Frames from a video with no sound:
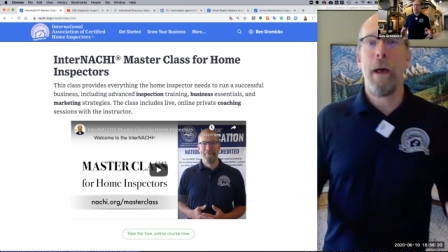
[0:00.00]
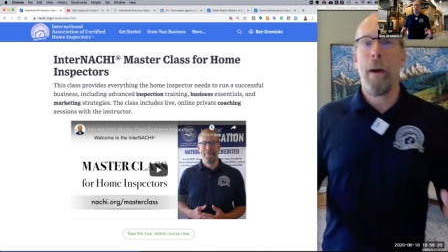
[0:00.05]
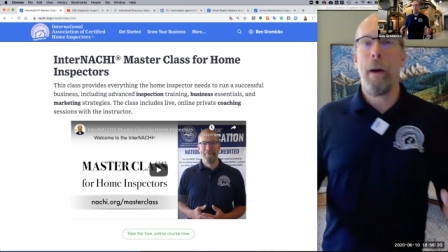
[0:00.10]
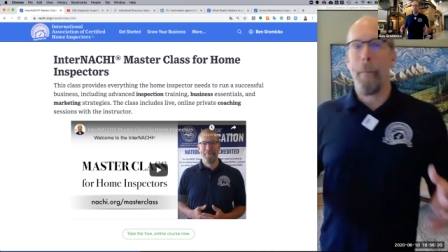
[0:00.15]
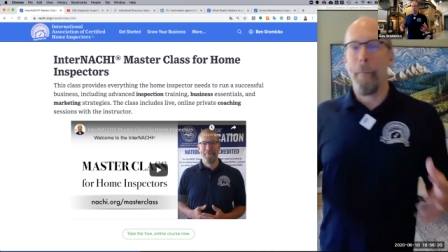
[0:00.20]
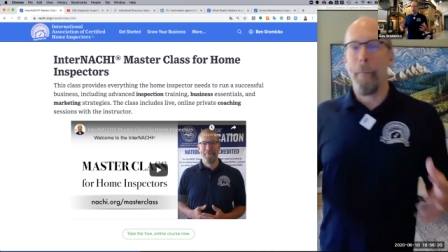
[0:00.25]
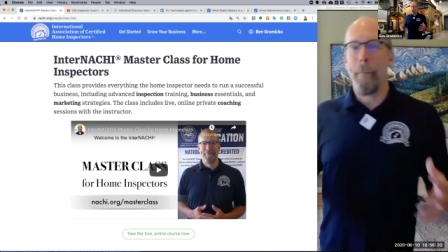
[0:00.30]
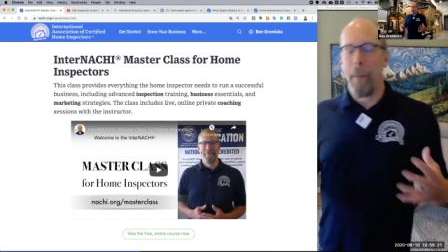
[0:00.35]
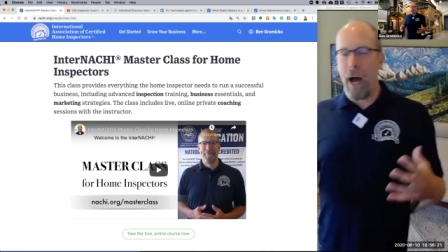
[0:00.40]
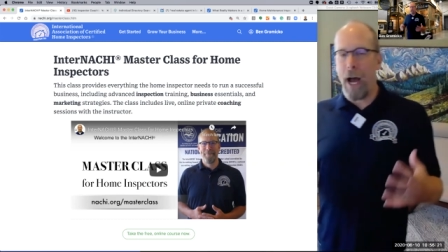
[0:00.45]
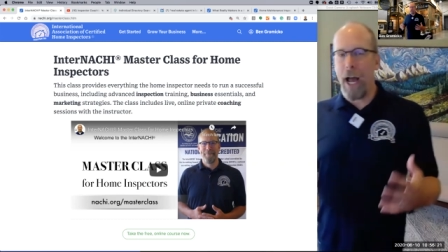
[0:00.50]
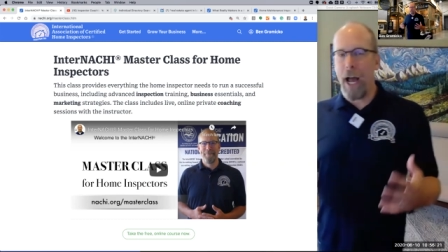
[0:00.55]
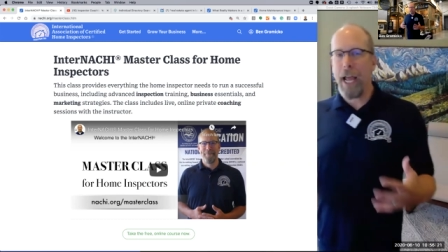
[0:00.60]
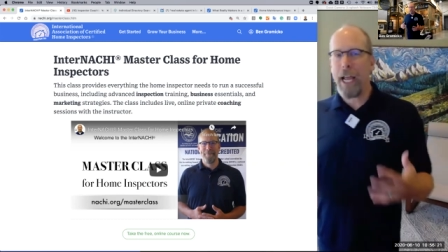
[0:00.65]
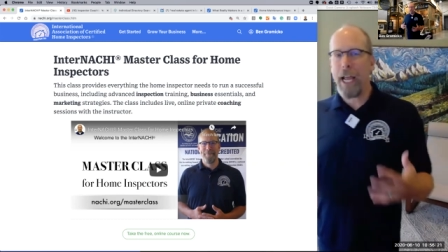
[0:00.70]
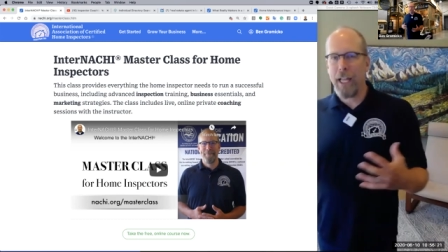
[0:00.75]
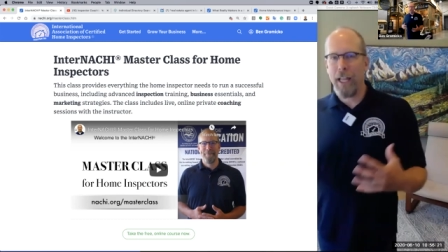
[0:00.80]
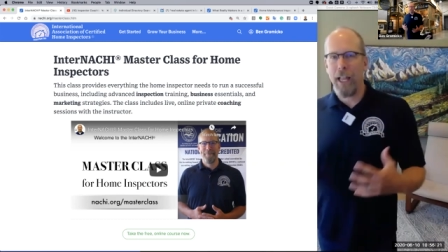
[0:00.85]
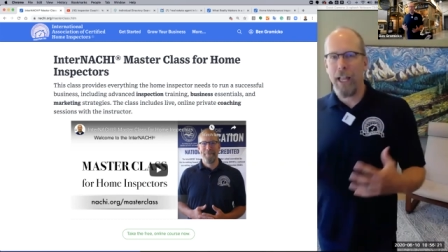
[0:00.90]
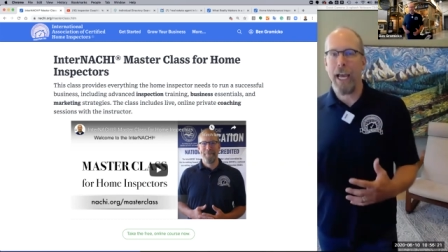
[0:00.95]
my
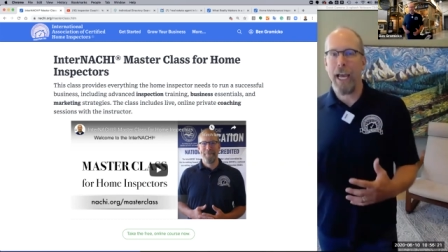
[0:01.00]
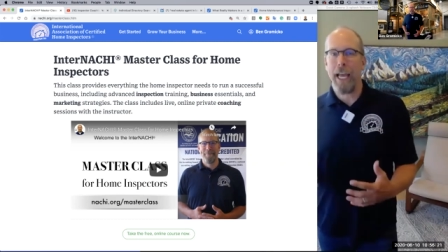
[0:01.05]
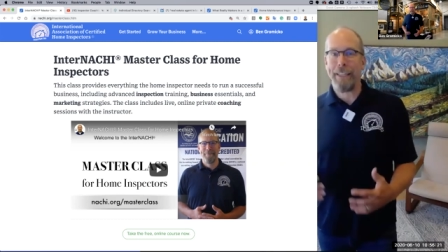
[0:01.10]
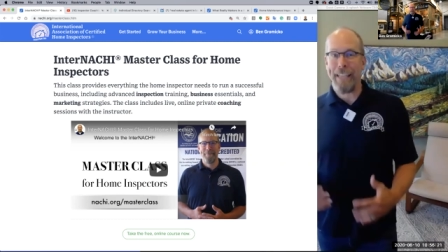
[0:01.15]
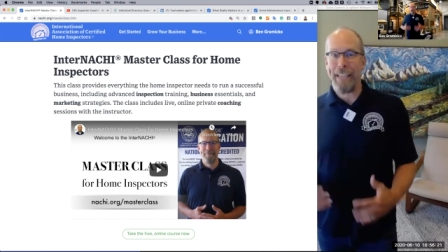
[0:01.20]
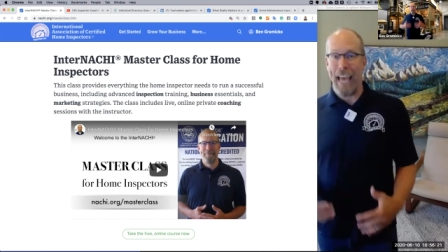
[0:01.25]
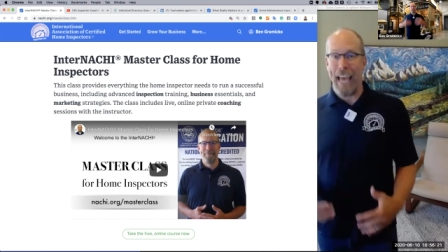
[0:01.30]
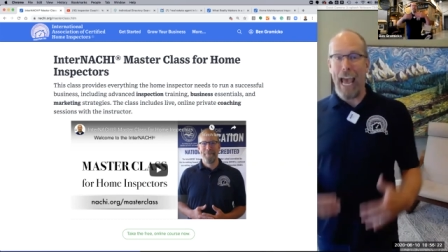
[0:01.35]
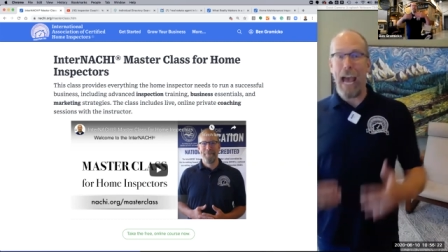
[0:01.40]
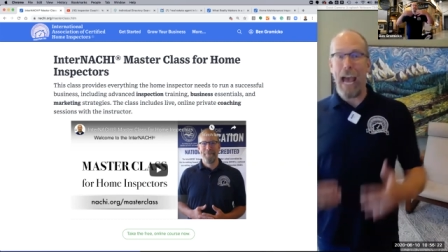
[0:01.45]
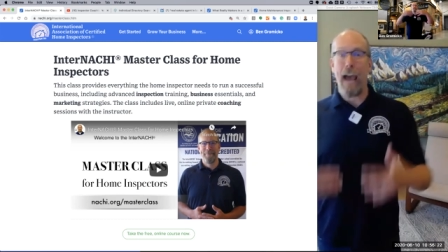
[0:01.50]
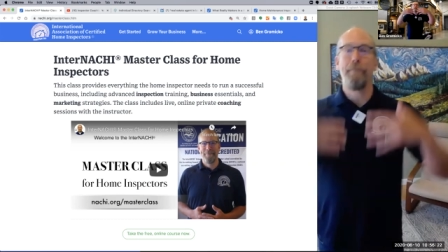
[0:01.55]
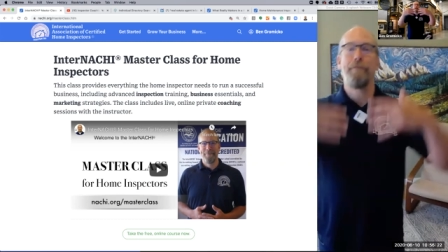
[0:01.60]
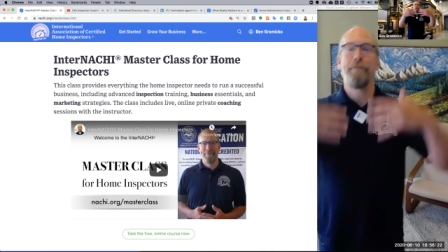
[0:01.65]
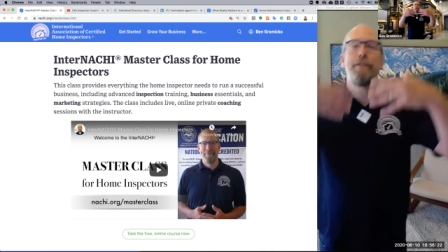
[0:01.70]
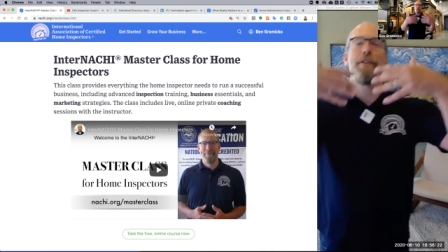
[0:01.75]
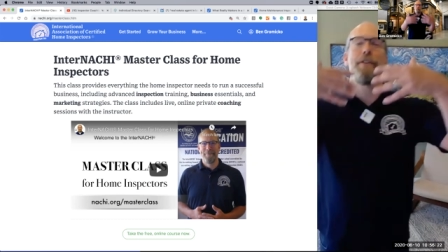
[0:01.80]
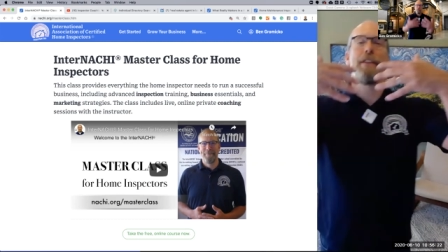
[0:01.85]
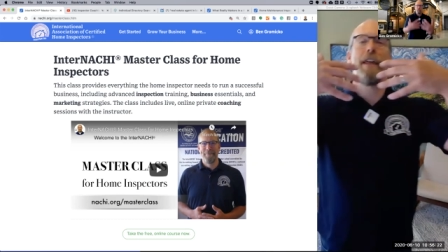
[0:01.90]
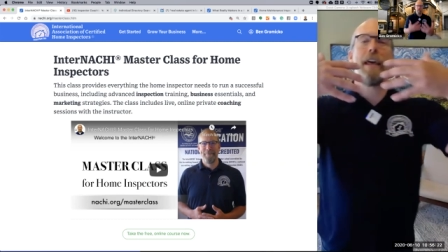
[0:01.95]
clients, after they move